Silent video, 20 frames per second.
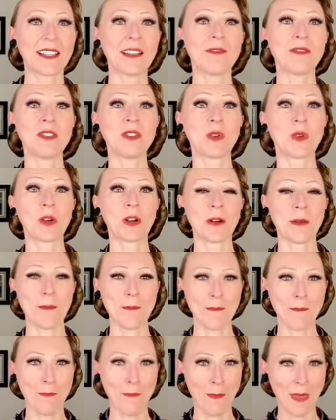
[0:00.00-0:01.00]
of your
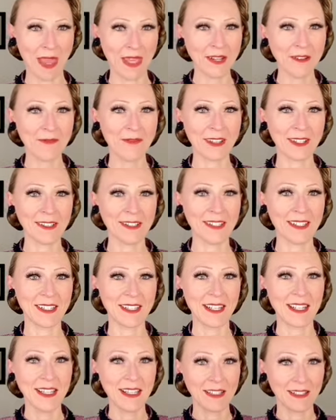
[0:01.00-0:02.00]

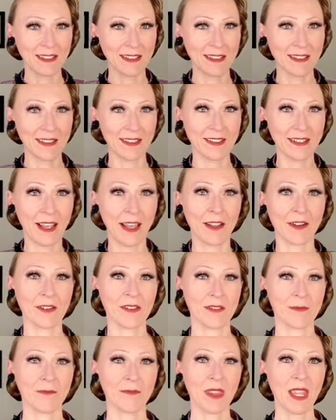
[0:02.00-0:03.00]
manifested desires.